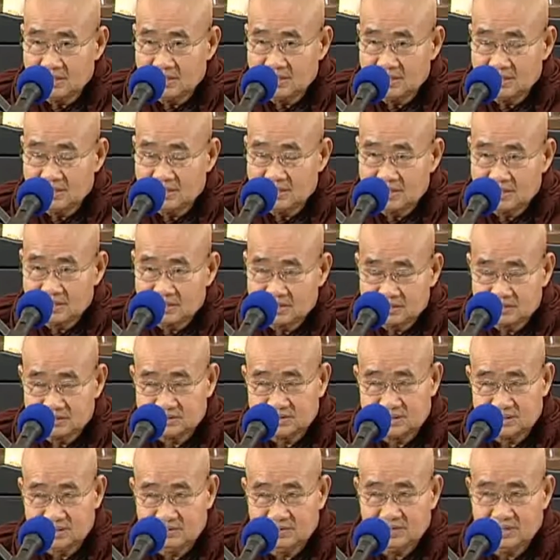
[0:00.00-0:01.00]
In the
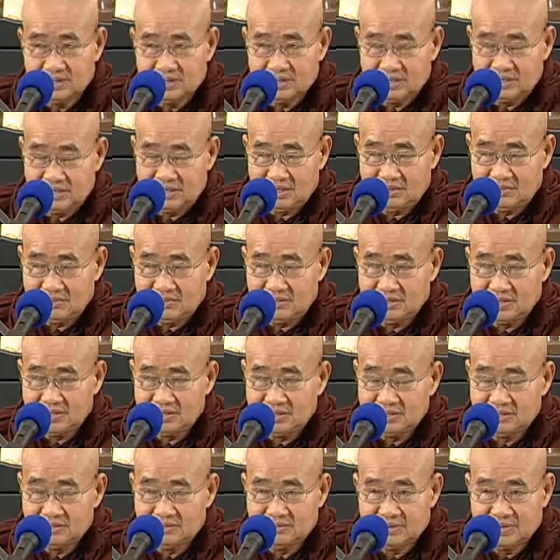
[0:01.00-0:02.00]
same way, while
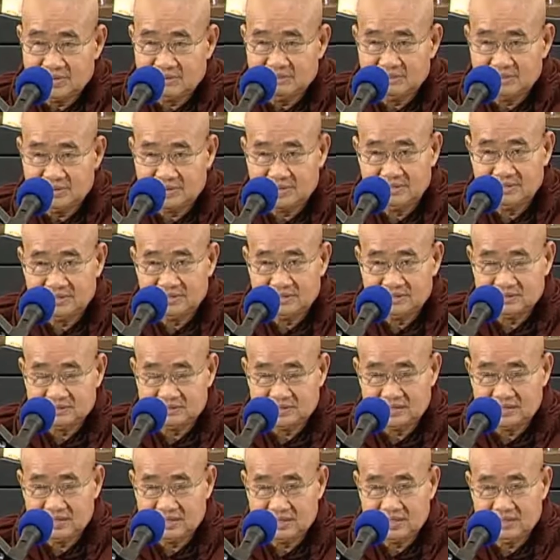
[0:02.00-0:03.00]
you are
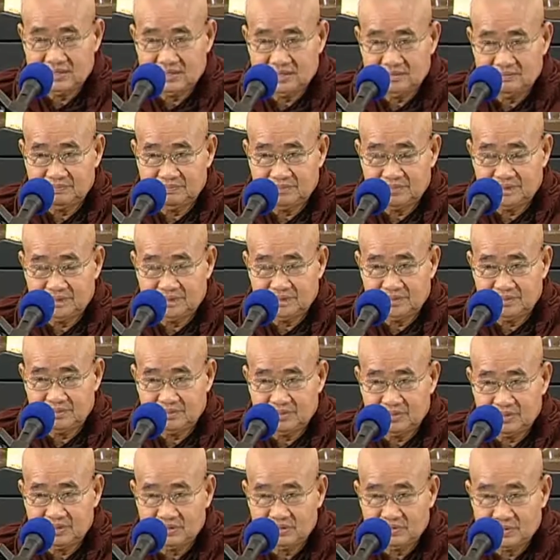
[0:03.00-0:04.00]
practicing anabana,
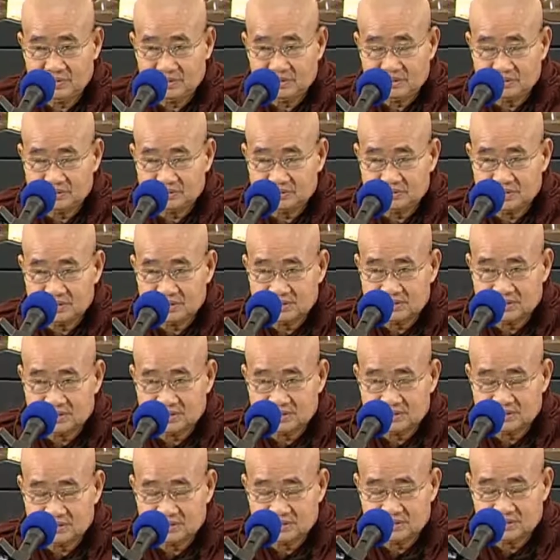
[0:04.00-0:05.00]
when your
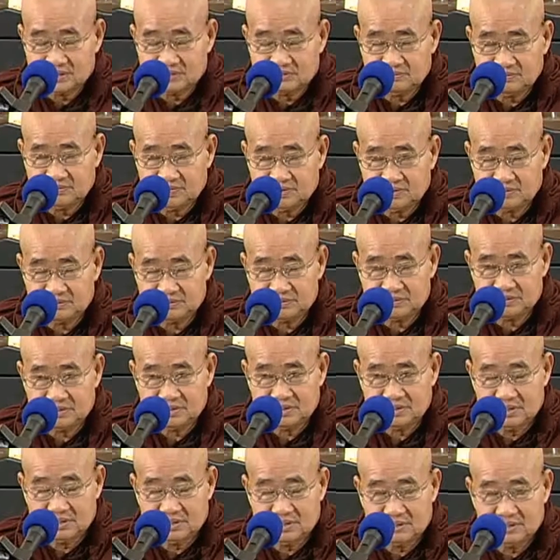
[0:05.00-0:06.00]
concentration develops,
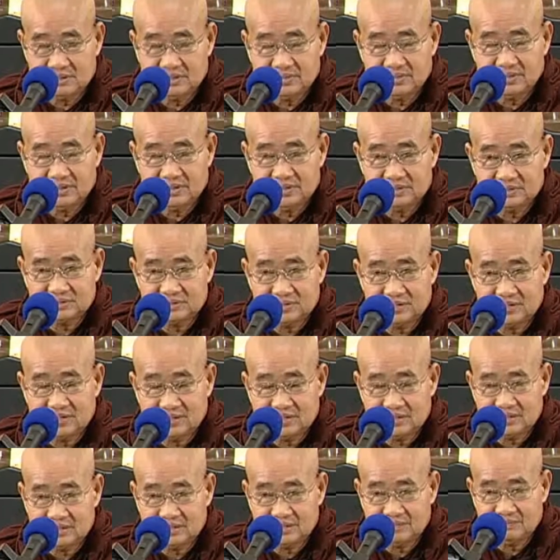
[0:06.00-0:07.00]
you can see
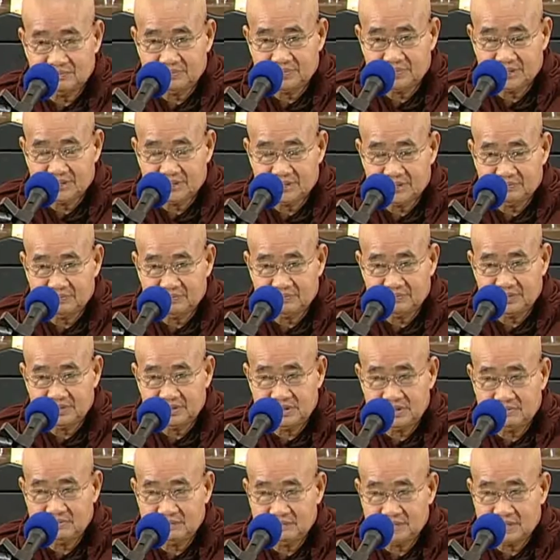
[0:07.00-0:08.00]
anabana
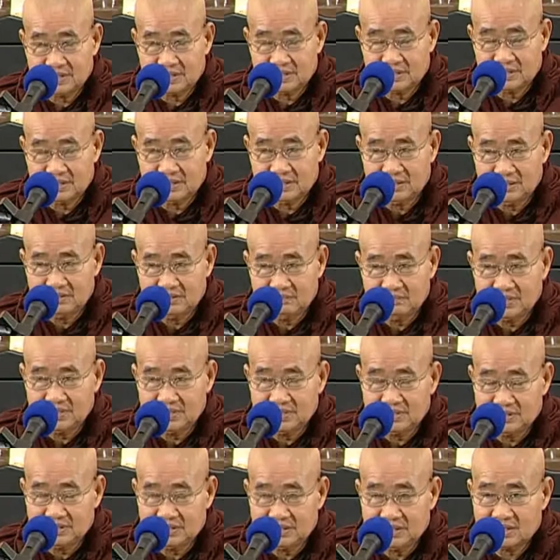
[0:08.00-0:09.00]
padibaga
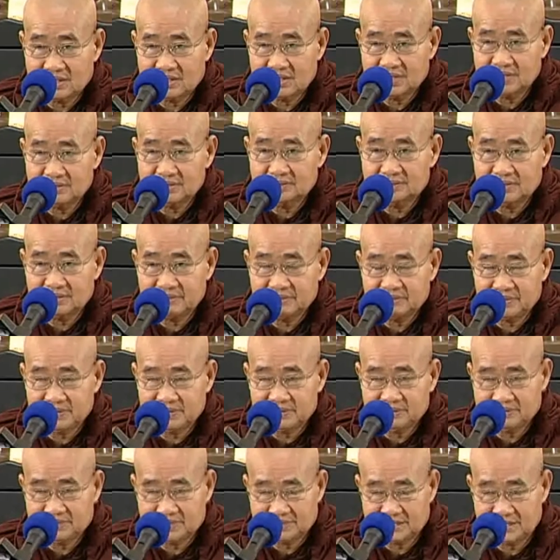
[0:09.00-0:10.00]
nimitta counterpart
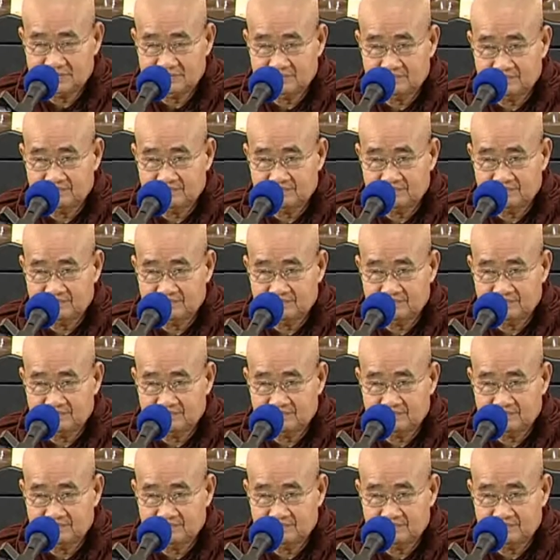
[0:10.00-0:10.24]
sign.